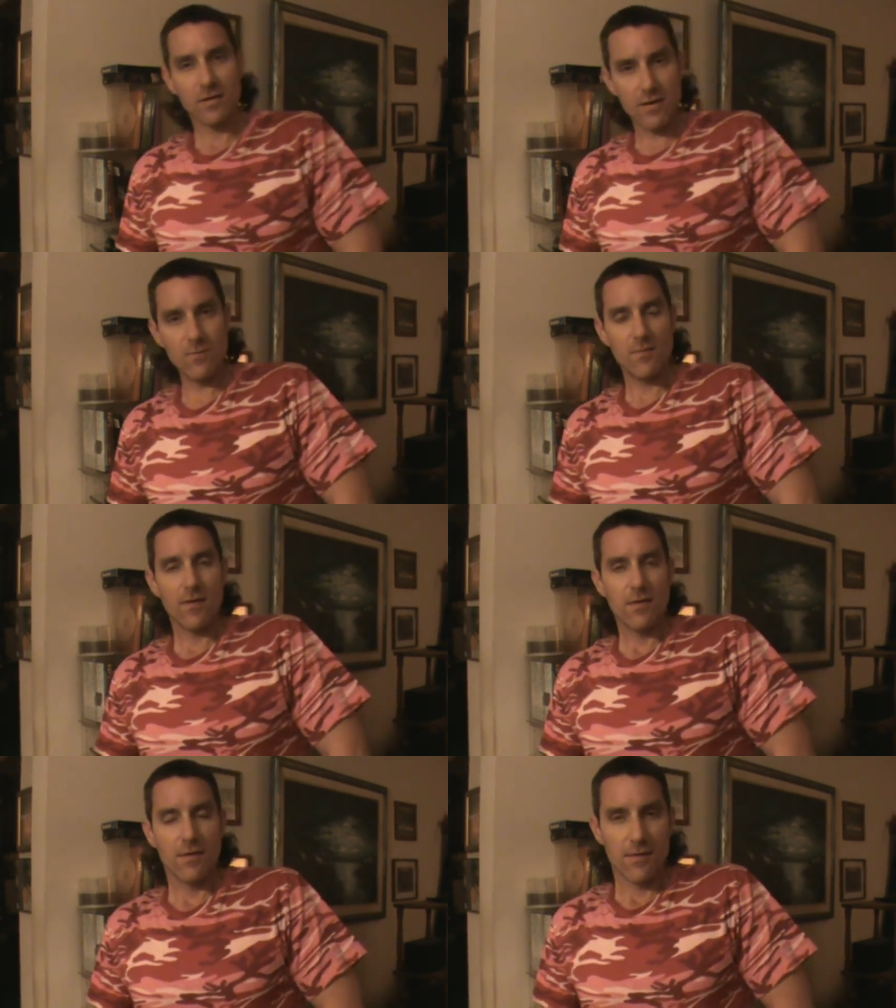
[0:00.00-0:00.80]
Good.
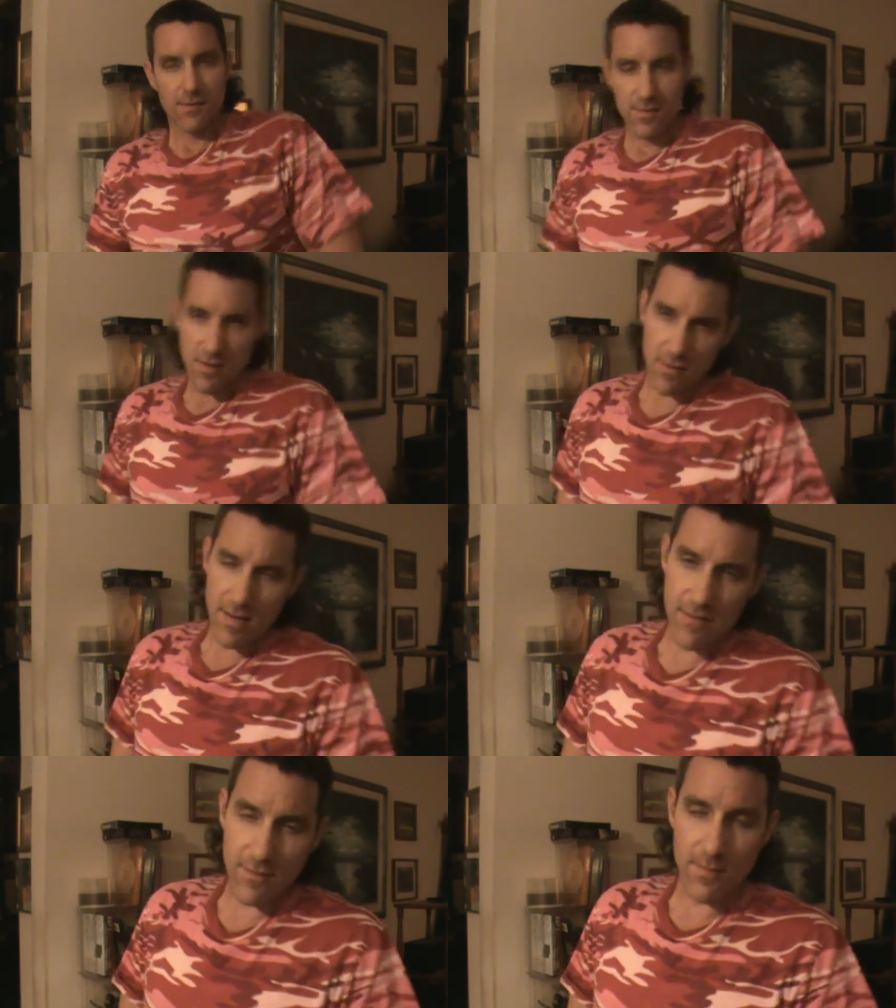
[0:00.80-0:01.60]
Y'all
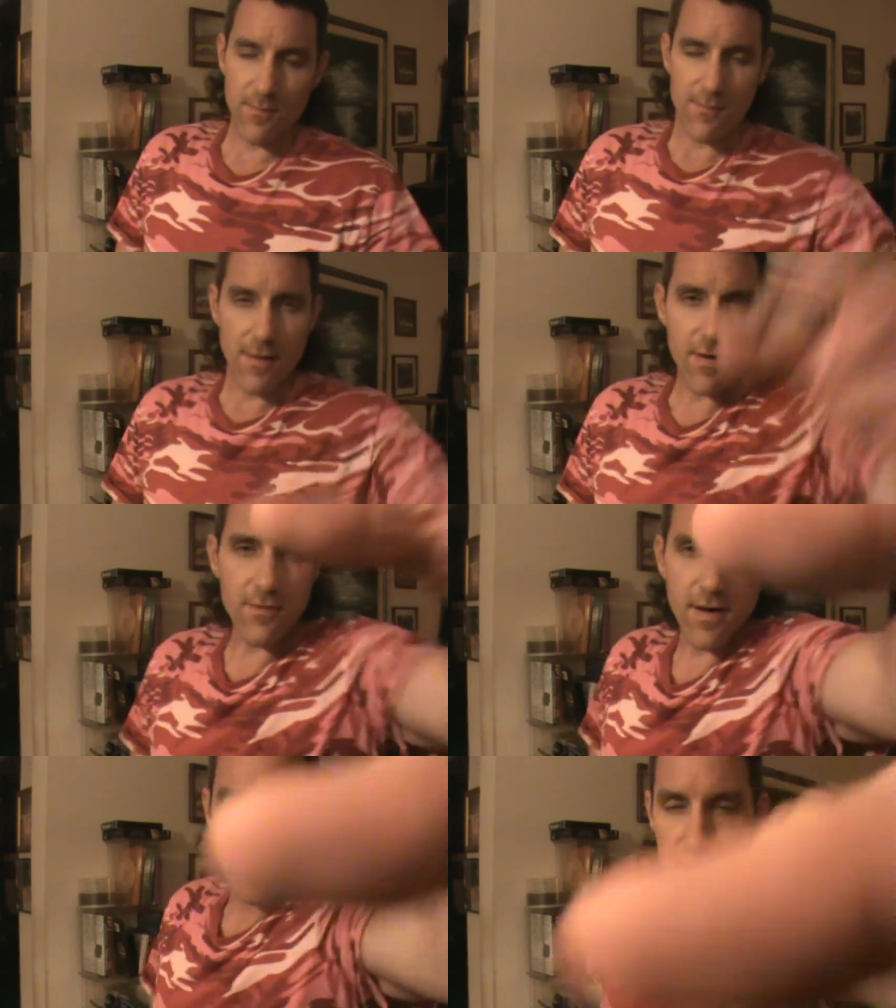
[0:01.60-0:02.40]
have a... All
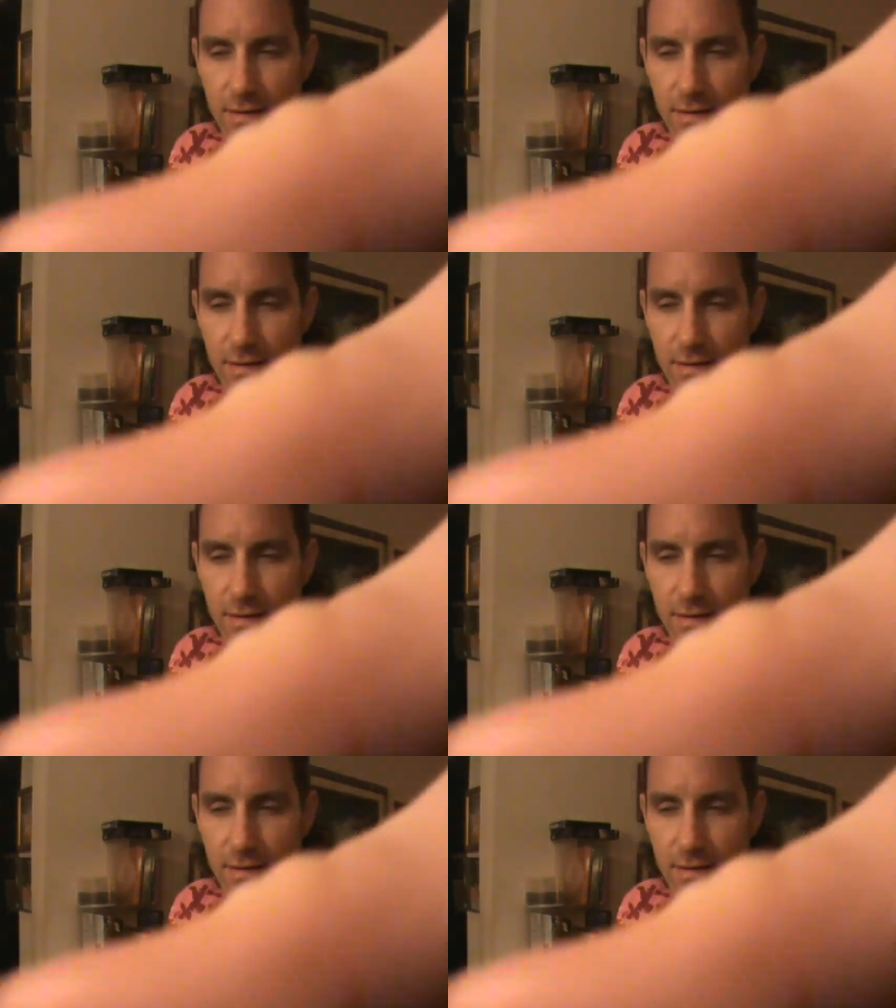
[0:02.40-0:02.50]
right.